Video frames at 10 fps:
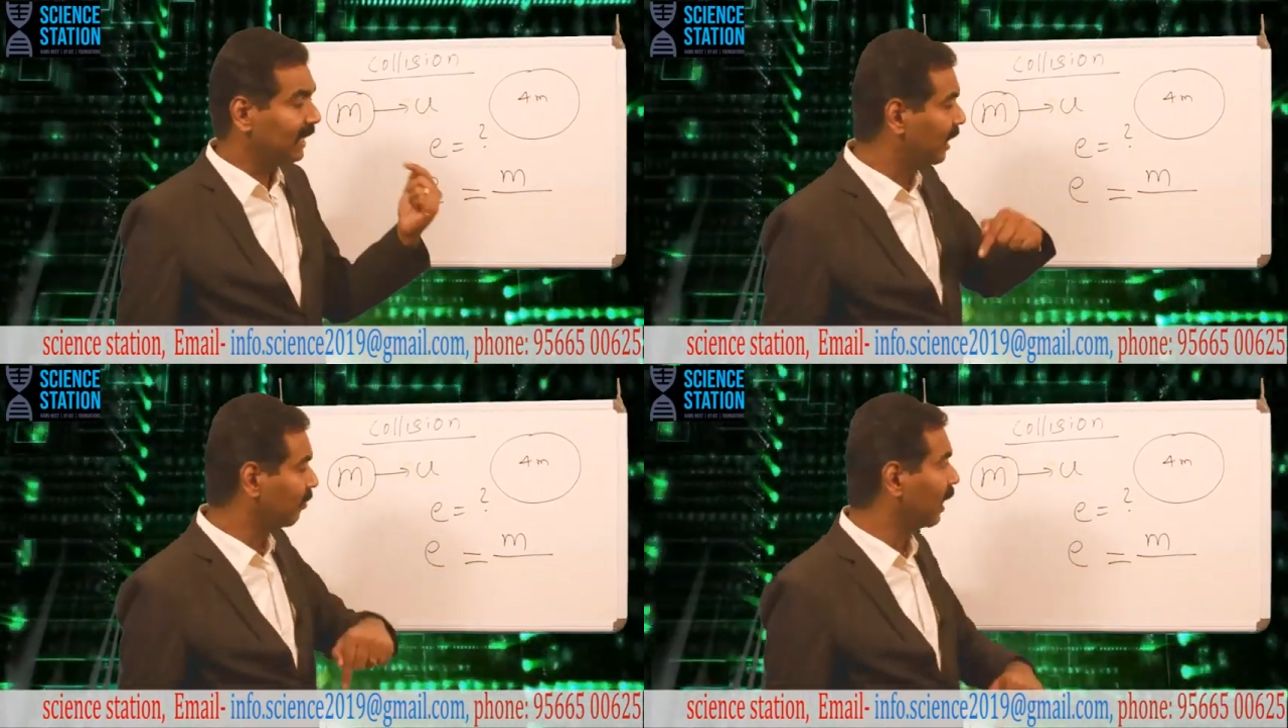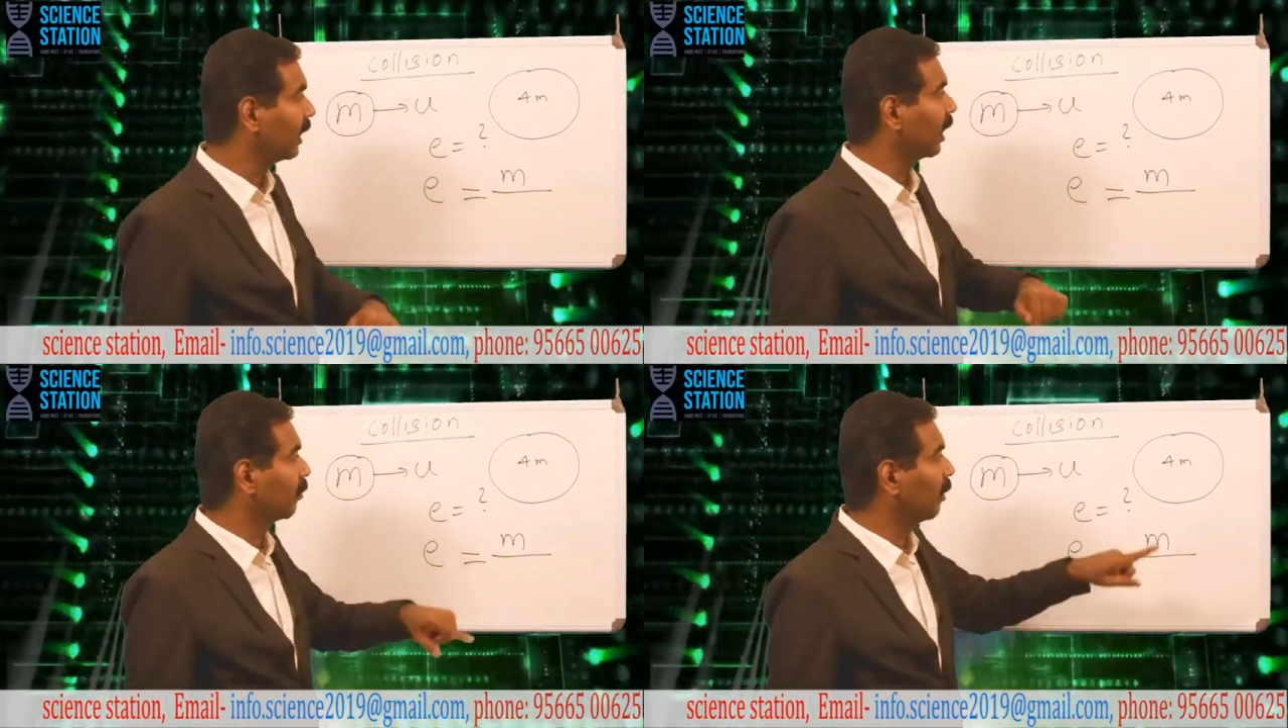
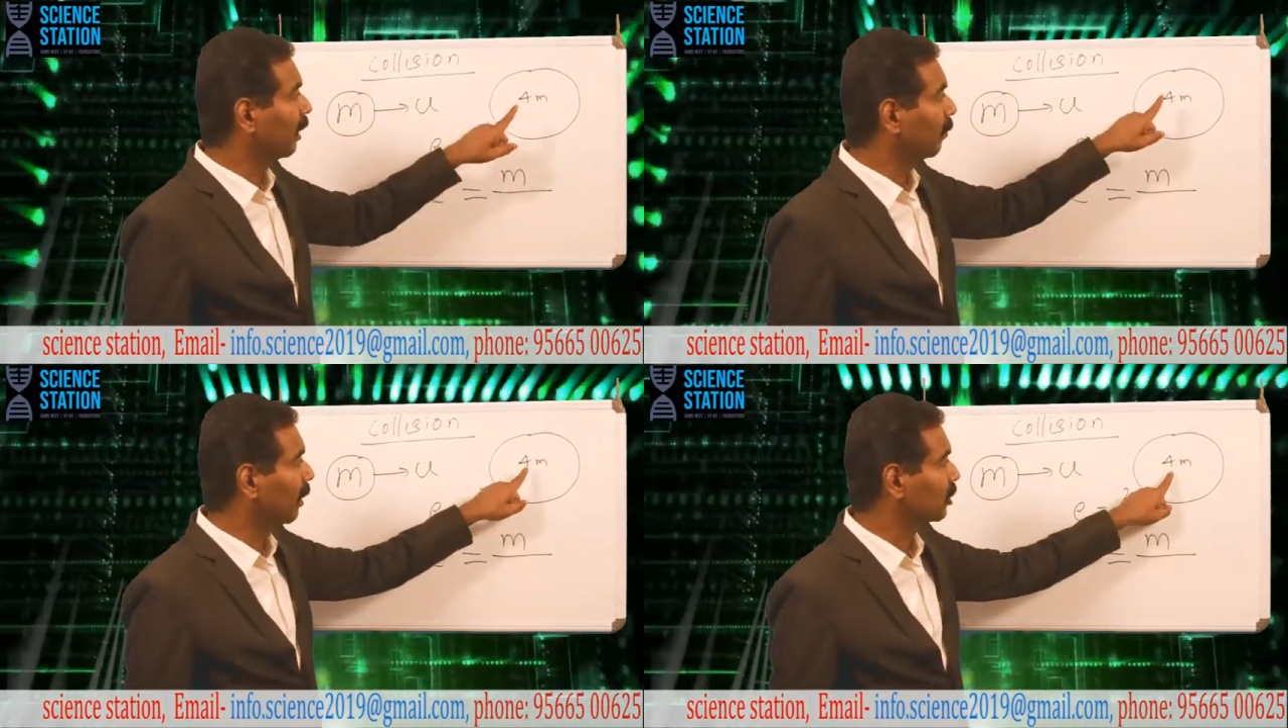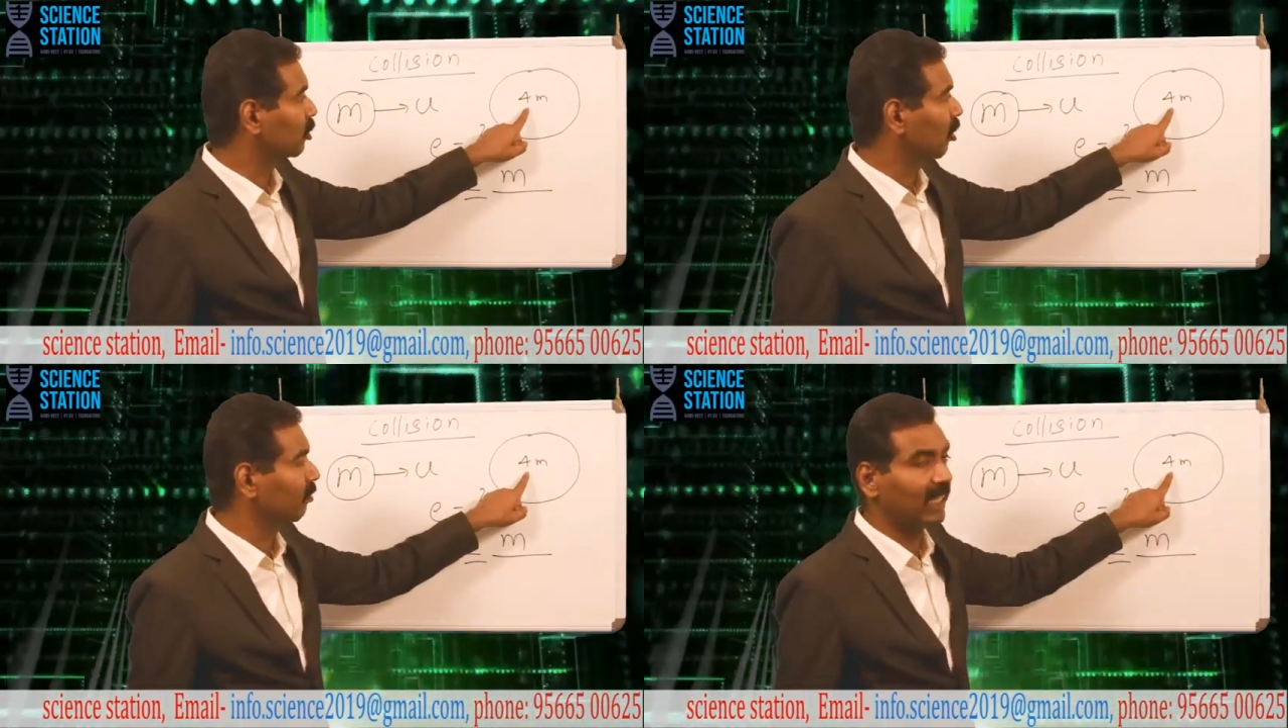divided by
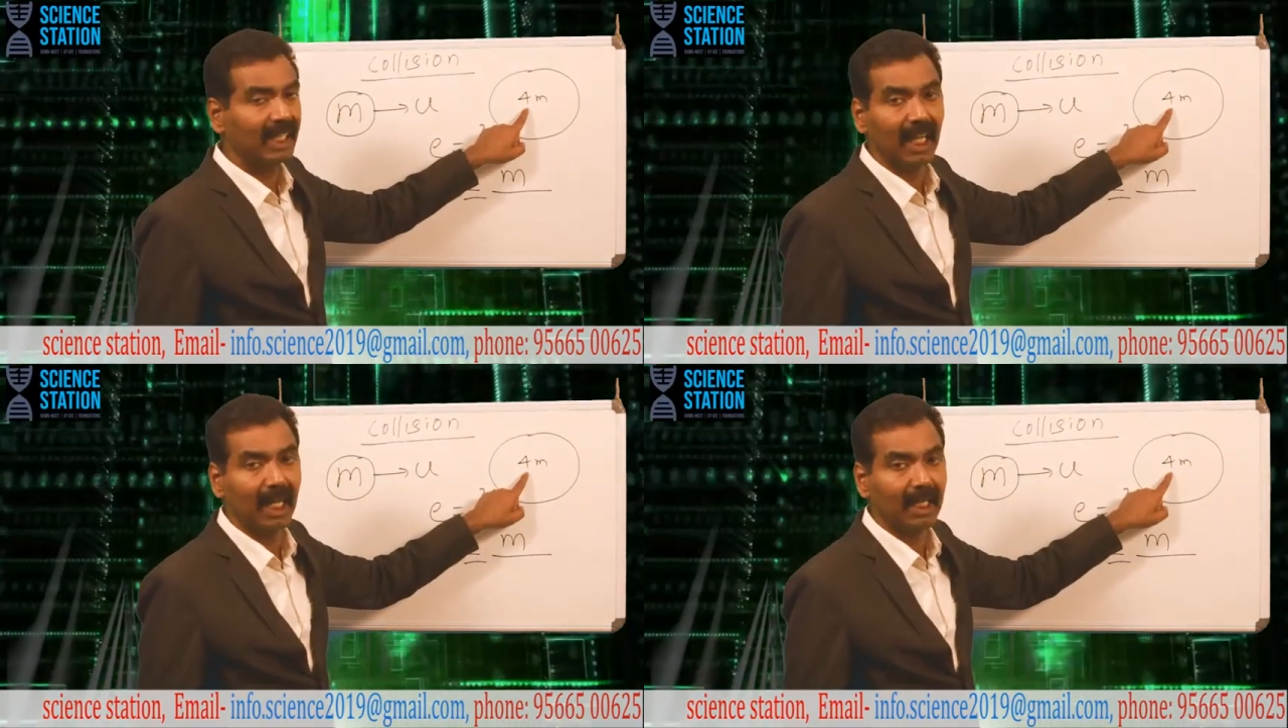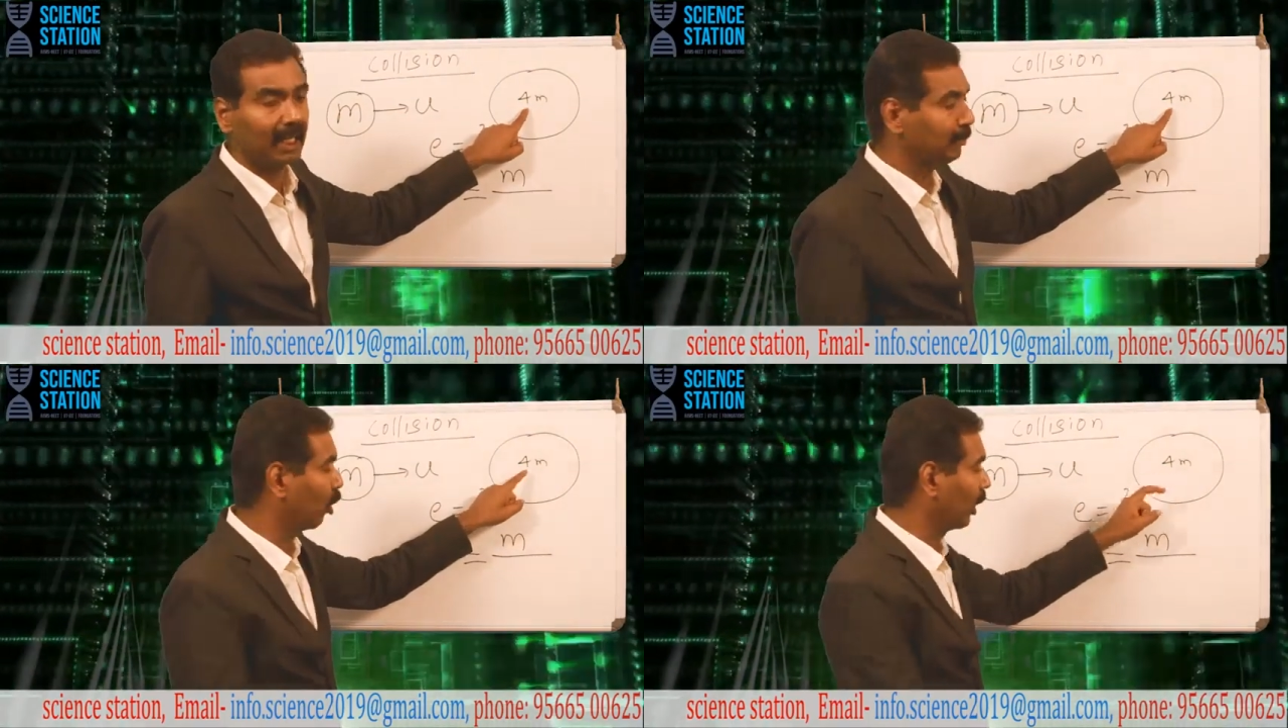mass of the
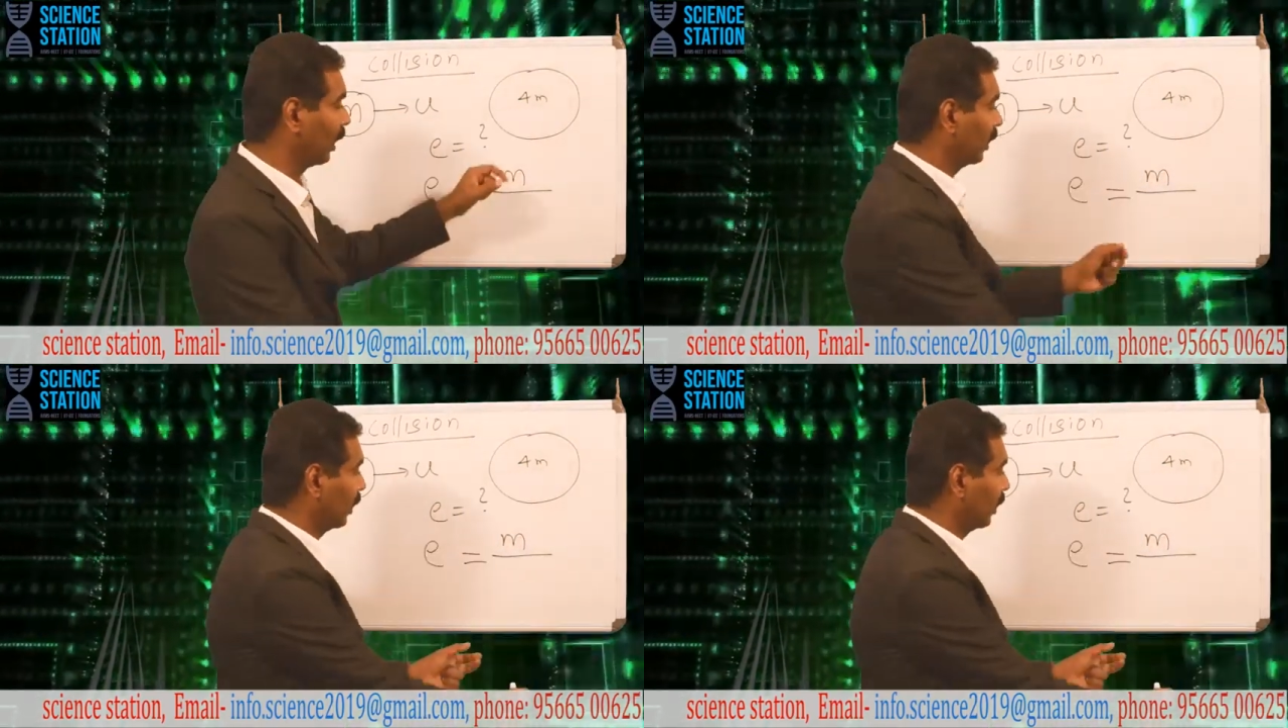target body.